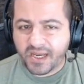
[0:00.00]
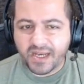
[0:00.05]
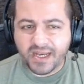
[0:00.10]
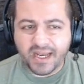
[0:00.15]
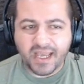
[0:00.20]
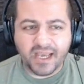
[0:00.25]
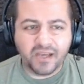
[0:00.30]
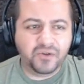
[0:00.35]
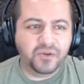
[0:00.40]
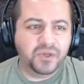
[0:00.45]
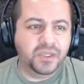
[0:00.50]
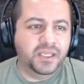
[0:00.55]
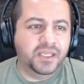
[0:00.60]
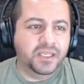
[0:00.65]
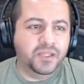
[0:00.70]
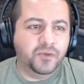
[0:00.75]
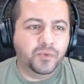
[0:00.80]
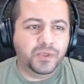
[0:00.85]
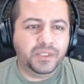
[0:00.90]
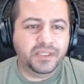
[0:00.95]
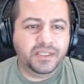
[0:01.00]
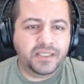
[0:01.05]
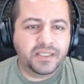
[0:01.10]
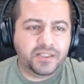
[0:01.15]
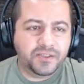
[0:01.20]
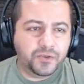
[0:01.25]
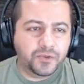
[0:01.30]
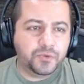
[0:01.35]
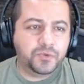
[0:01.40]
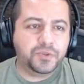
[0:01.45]
Now, with
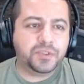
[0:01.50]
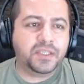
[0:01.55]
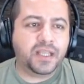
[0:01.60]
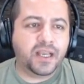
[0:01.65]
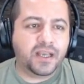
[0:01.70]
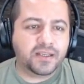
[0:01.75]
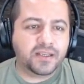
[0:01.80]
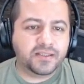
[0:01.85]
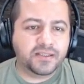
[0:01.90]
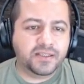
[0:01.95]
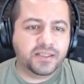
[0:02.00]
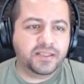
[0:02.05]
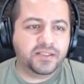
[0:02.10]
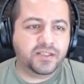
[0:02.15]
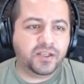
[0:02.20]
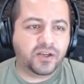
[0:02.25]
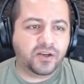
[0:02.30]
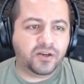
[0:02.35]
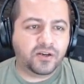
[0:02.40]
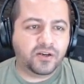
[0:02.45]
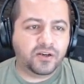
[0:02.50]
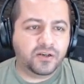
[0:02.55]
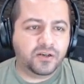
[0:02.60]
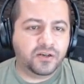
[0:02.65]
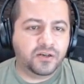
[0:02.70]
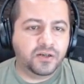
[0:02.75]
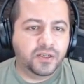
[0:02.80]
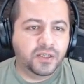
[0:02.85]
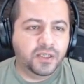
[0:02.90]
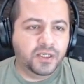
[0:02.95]
these two stocks, these
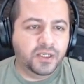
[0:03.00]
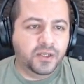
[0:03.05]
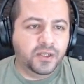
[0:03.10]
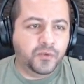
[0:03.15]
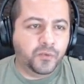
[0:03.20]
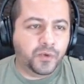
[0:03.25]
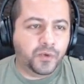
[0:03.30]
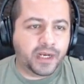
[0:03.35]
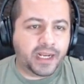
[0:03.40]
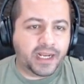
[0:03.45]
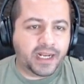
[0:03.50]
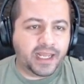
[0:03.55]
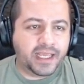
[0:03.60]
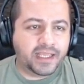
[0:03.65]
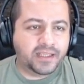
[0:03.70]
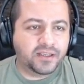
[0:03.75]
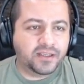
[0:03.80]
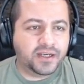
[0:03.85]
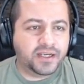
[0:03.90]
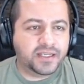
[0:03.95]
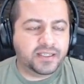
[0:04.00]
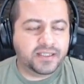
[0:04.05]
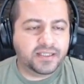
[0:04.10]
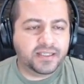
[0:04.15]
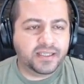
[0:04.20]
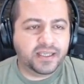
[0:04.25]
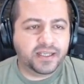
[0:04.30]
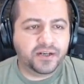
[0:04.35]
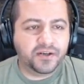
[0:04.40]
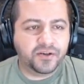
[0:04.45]
are what I like to
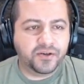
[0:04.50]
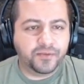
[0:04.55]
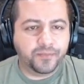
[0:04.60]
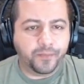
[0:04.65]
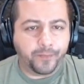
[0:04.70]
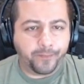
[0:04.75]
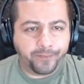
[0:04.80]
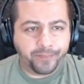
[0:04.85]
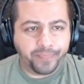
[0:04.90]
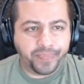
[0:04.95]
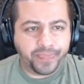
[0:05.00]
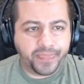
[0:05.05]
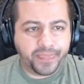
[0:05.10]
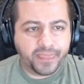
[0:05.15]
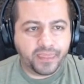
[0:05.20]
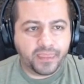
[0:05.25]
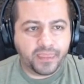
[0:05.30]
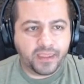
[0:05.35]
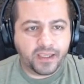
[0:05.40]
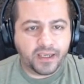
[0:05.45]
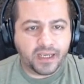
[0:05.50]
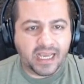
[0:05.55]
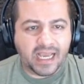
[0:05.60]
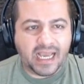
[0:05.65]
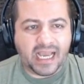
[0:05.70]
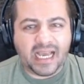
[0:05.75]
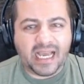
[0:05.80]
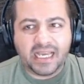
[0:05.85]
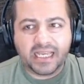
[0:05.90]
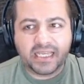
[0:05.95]
consider
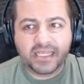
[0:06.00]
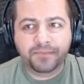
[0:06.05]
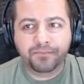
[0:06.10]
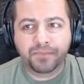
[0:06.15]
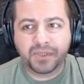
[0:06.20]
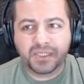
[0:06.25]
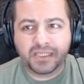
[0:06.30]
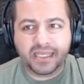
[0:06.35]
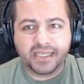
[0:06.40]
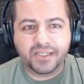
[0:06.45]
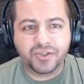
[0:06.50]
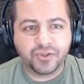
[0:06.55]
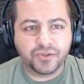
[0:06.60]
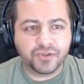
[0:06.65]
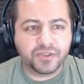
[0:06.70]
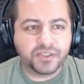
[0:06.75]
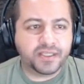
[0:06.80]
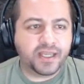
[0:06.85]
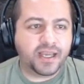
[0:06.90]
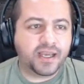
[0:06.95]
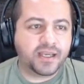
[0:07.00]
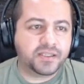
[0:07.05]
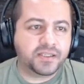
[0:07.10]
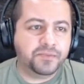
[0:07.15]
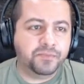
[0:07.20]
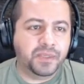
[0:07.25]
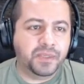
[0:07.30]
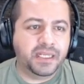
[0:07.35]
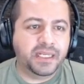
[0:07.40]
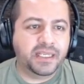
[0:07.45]
high potential stocks,
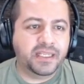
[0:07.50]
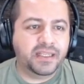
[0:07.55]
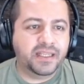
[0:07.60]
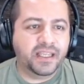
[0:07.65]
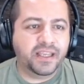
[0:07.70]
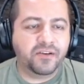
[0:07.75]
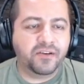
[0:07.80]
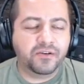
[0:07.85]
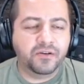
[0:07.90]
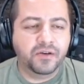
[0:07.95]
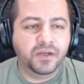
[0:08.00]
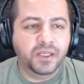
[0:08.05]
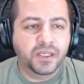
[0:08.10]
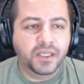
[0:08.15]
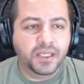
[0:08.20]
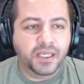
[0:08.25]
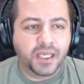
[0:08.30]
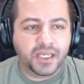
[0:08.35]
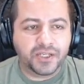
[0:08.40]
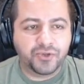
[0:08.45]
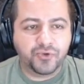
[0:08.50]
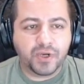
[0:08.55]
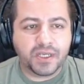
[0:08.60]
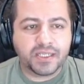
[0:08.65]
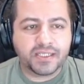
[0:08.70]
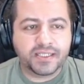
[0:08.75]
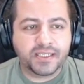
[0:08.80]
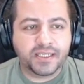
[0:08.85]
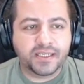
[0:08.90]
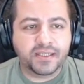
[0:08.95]
meaning they're
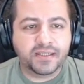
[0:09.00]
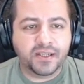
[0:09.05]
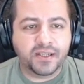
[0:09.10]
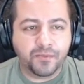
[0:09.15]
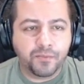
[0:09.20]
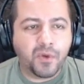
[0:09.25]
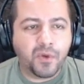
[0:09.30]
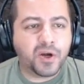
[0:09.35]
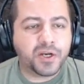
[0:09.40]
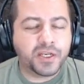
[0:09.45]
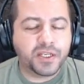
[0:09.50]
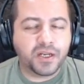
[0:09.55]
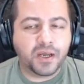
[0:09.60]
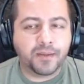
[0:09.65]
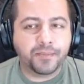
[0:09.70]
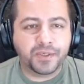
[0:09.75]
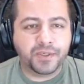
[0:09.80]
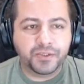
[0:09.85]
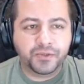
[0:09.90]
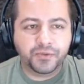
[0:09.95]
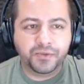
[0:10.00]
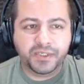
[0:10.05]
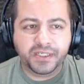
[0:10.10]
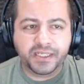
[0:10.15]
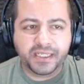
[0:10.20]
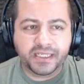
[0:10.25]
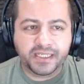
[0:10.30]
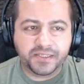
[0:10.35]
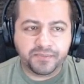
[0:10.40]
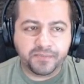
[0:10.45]
addressing their market
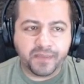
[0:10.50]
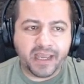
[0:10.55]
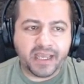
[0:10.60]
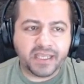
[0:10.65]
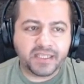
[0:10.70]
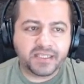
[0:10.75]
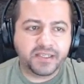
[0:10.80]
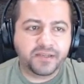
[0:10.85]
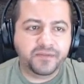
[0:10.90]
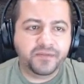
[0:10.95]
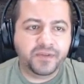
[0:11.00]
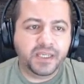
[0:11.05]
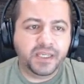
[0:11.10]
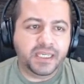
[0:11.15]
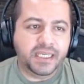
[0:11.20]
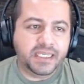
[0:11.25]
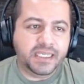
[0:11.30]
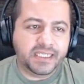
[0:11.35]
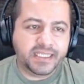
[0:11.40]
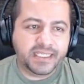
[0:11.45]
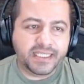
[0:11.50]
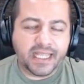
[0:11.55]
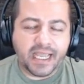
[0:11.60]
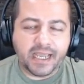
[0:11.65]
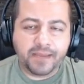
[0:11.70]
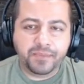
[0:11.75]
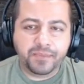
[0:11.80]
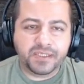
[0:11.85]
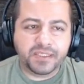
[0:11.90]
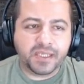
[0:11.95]
opportunity is massive.
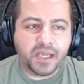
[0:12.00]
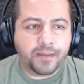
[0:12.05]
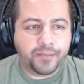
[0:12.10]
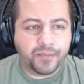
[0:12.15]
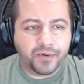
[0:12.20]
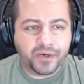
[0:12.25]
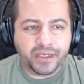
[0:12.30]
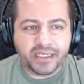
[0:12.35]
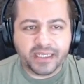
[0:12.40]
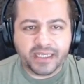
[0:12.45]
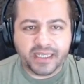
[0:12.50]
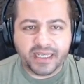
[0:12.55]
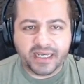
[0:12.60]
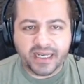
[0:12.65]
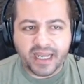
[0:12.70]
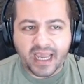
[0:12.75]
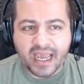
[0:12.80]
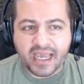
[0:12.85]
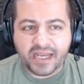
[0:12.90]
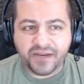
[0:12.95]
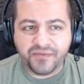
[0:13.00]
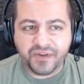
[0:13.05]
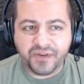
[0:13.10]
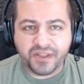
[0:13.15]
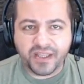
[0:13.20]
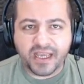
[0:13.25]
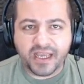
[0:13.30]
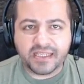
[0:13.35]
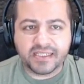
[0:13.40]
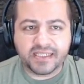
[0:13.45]
Snap is operating in the
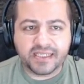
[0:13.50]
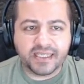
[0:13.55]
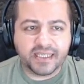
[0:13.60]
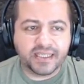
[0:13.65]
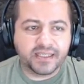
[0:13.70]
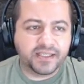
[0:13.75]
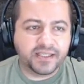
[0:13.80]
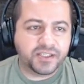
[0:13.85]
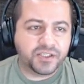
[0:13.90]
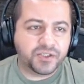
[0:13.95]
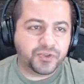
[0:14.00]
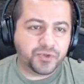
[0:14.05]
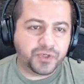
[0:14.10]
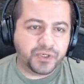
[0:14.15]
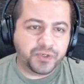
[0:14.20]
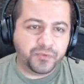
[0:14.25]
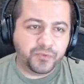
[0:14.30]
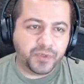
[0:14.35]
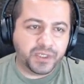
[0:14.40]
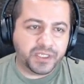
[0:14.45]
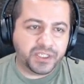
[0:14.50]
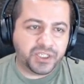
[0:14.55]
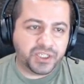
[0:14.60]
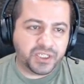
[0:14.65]
advertising industry, which